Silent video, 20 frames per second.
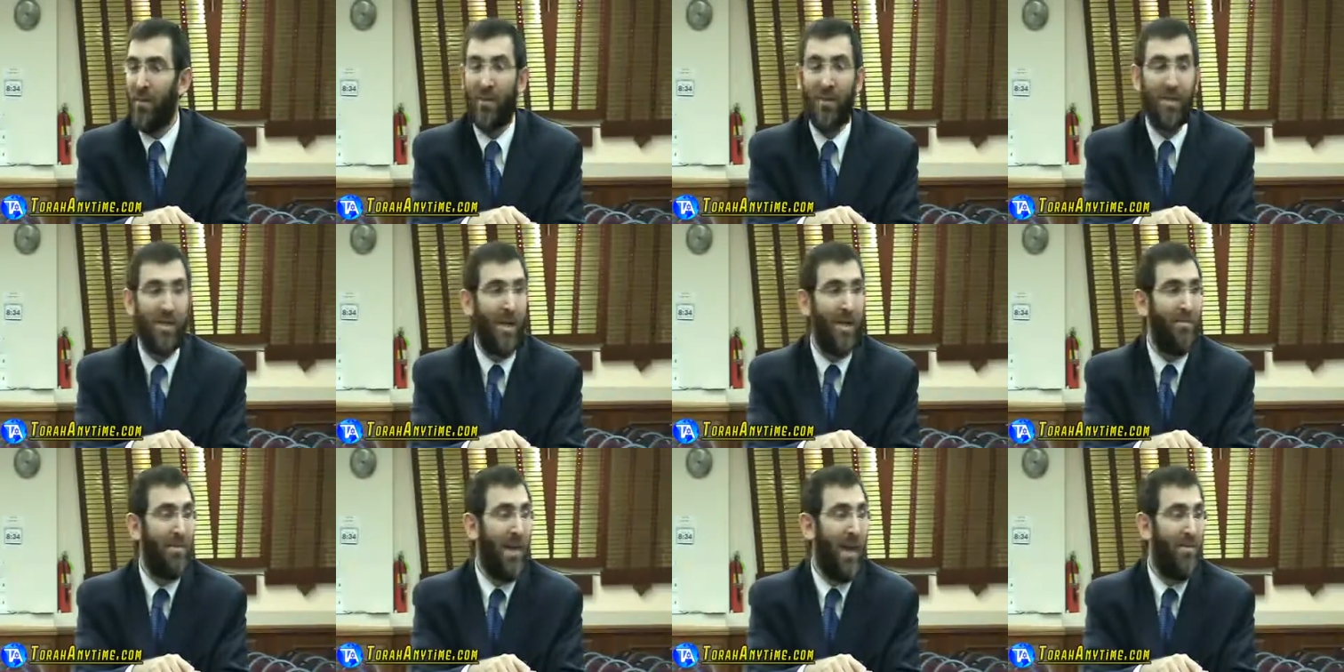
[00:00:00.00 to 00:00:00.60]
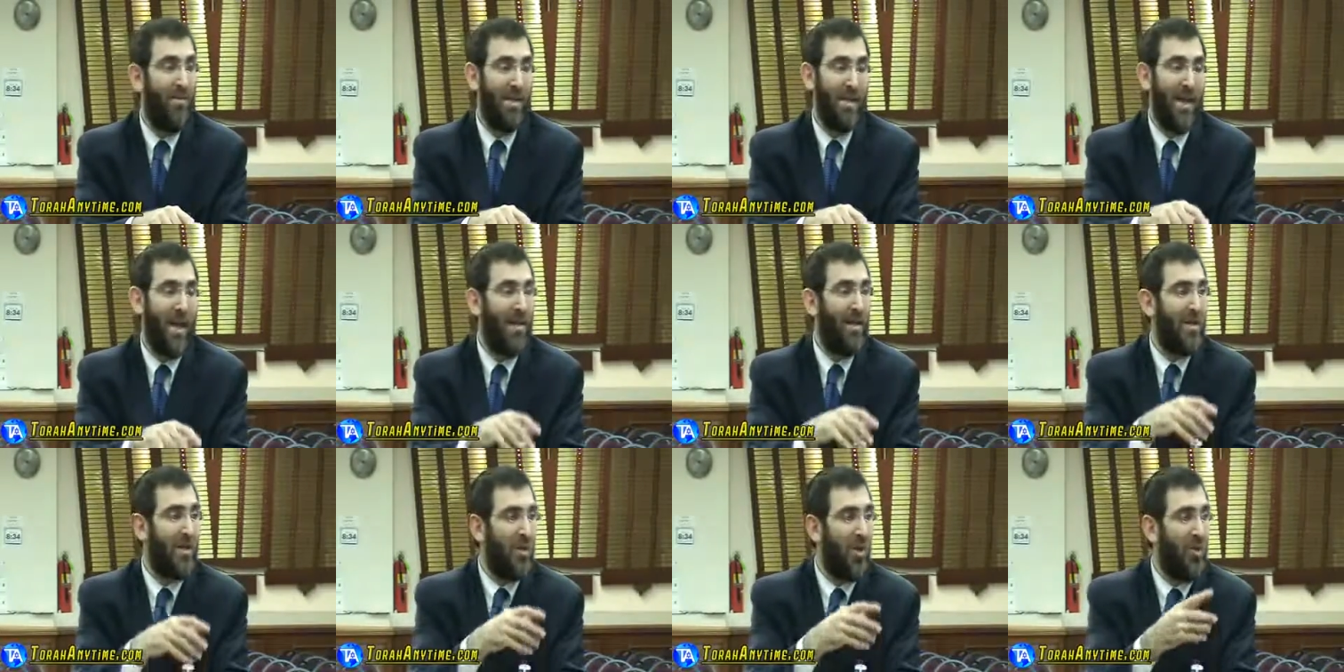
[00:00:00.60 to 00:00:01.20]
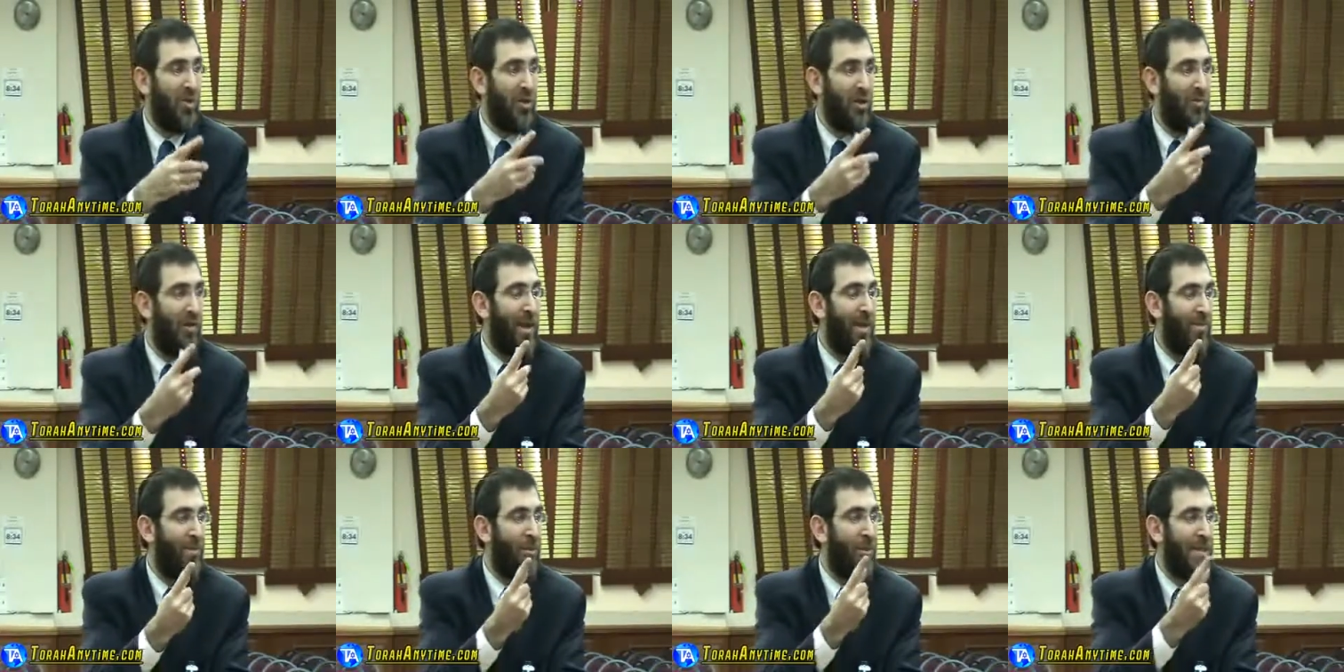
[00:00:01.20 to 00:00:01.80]
But at the same time, he's not
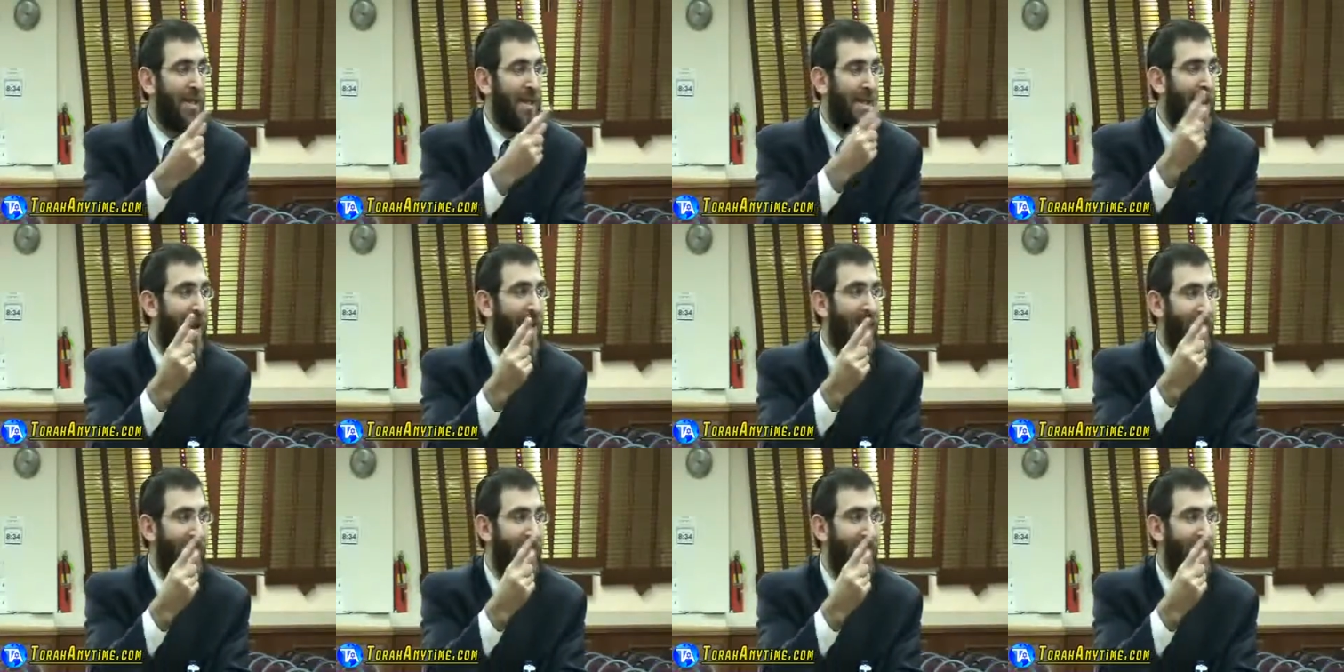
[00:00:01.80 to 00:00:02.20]
insulted by the person